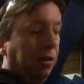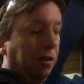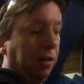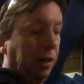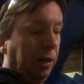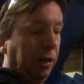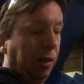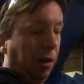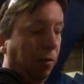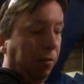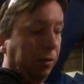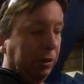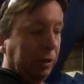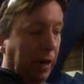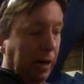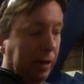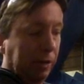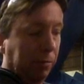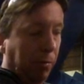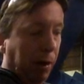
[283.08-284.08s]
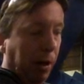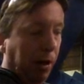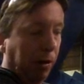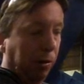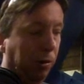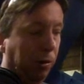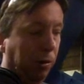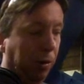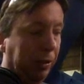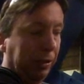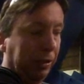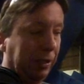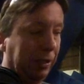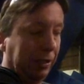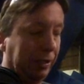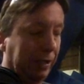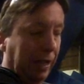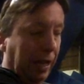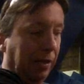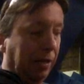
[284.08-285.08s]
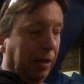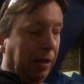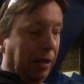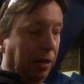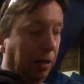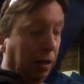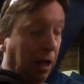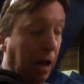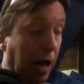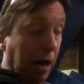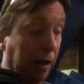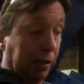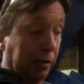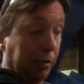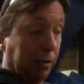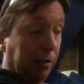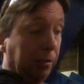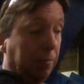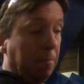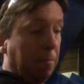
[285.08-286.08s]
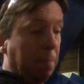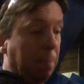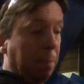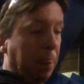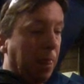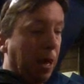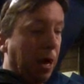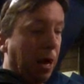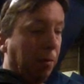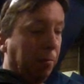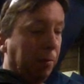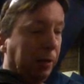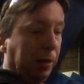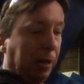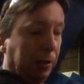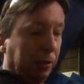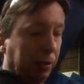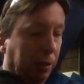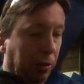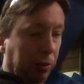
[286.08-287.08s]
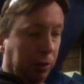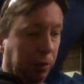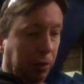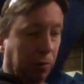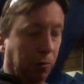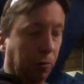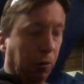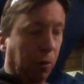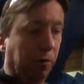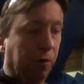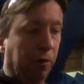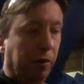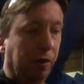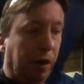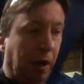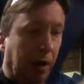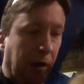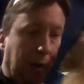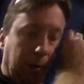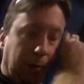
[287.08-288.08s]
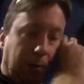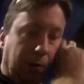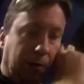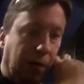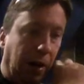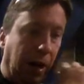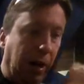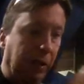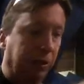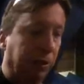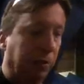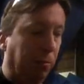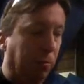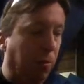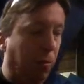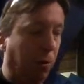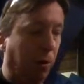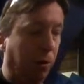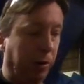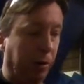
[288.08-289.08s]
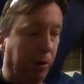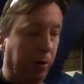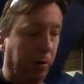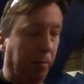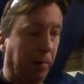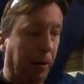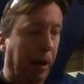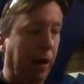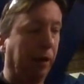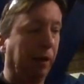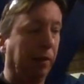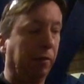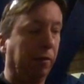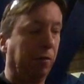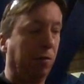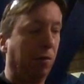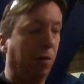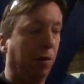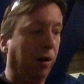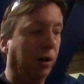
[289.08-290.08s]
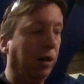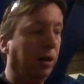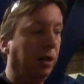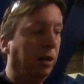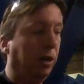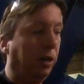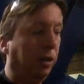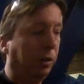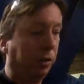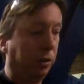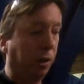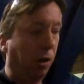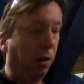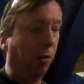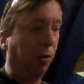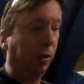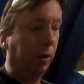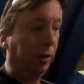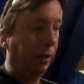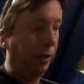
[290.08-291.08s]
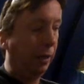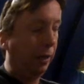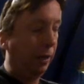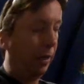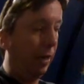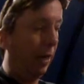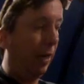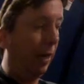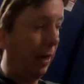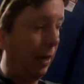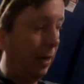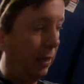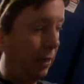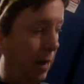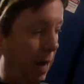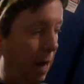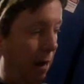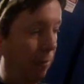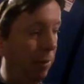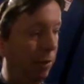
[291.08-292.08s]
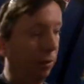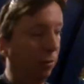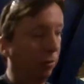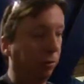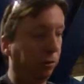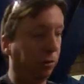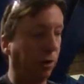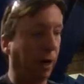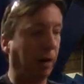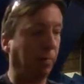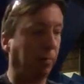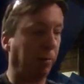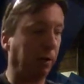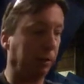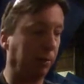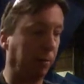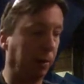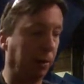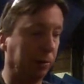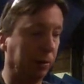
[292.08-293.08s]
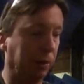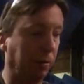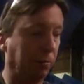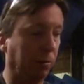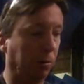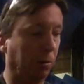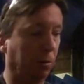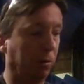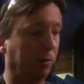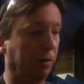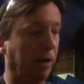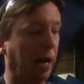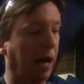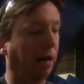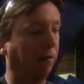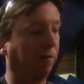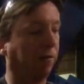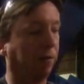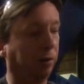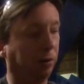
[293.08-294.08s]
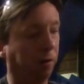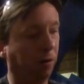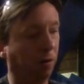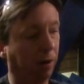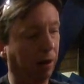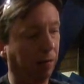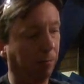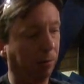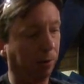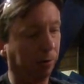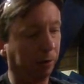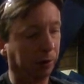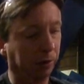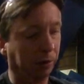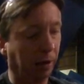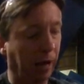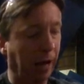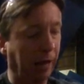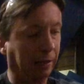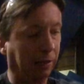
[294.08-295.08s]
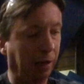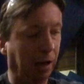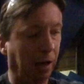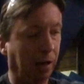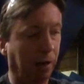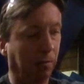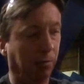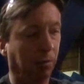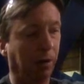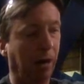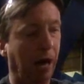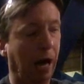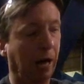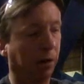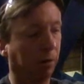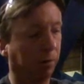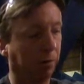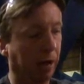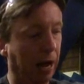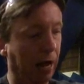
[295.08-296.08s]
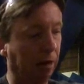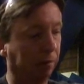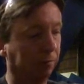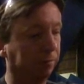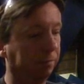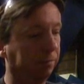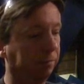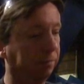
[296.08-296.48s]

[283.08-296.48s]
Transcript: the oversized bale door is extended and locked, because there's a groove in there that provides support during baling for it. So anytime you try to make the bale sep door go down, if you don't have both these lights on, it will not go down.